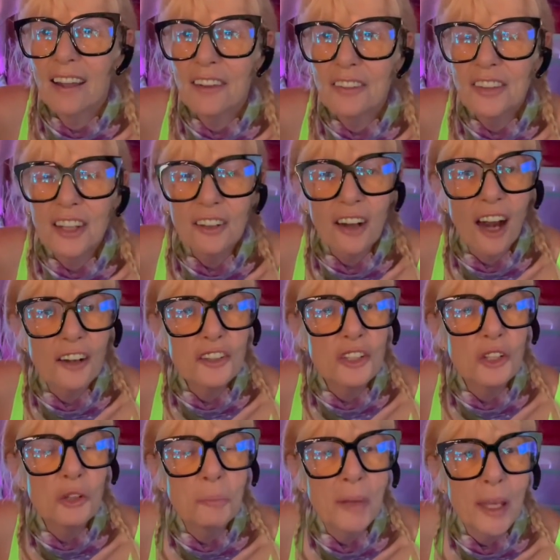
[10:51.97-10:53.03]
there are
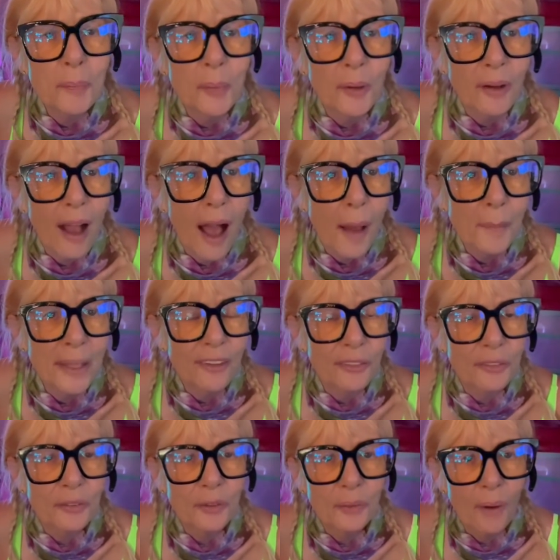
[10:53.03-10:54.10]
new people coming
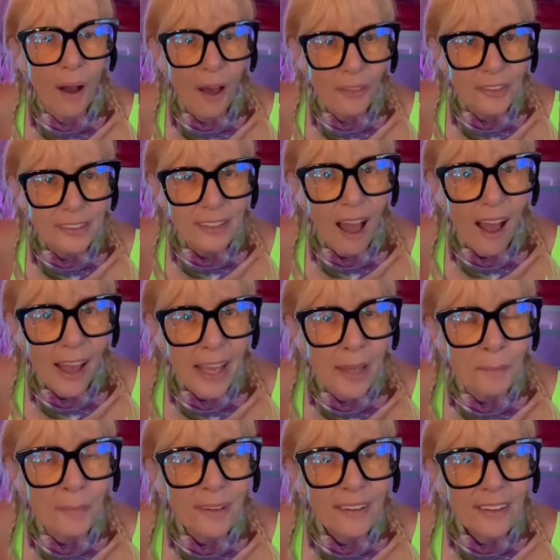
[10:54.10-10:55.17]
through all the
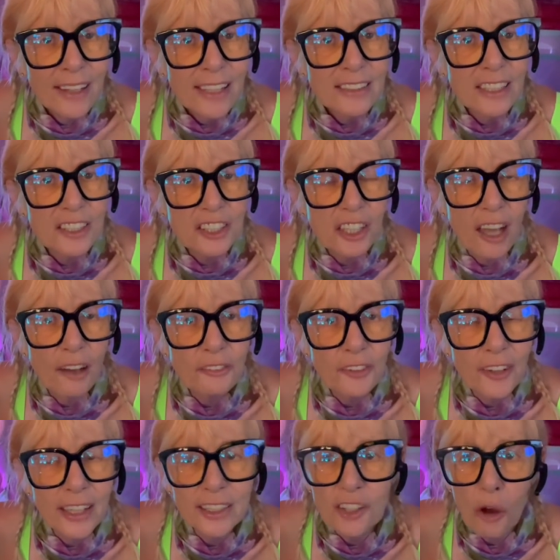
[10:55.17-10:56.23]
time
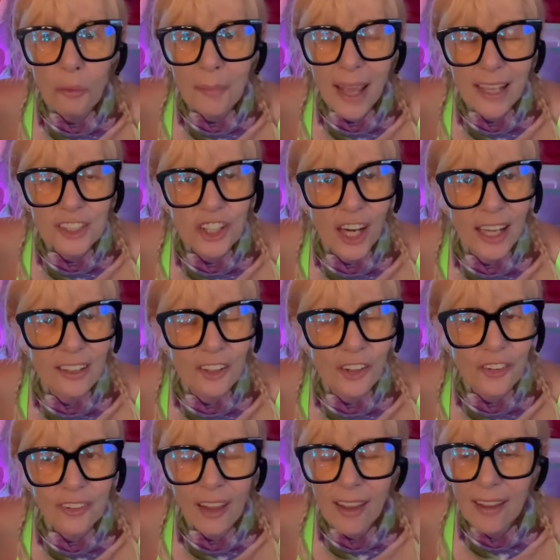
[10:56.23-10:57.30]
discovering nomad
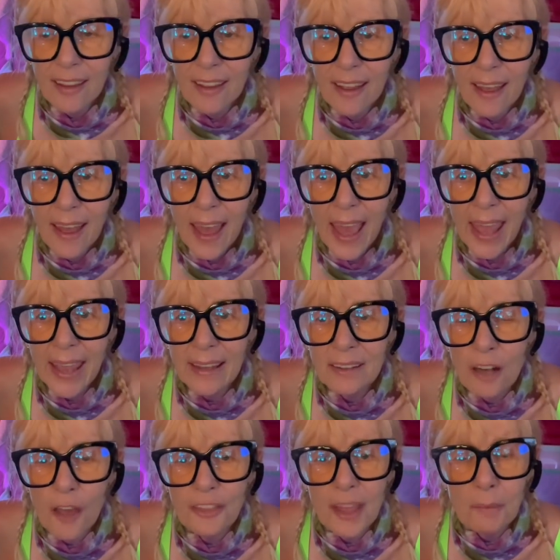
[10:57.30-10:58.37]
channels
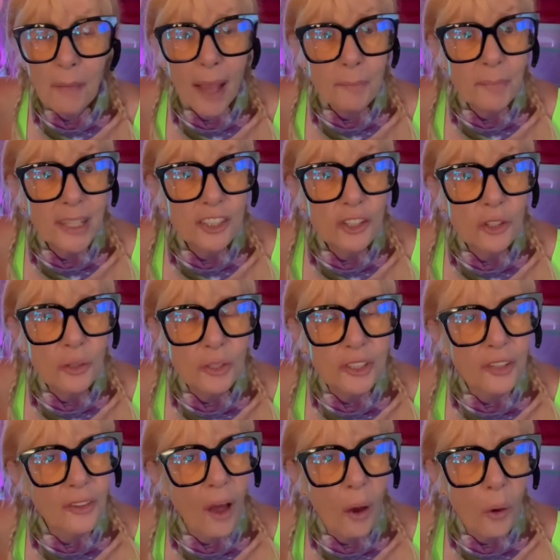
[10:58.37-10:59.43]
and they might be new
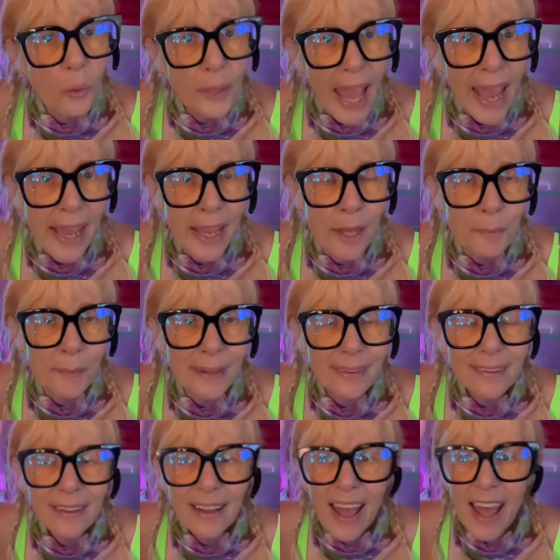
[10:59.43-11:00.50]
to the whole game
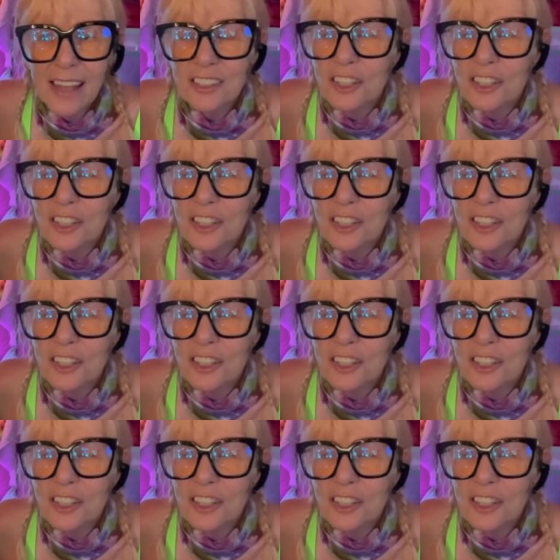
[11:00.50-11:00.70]
and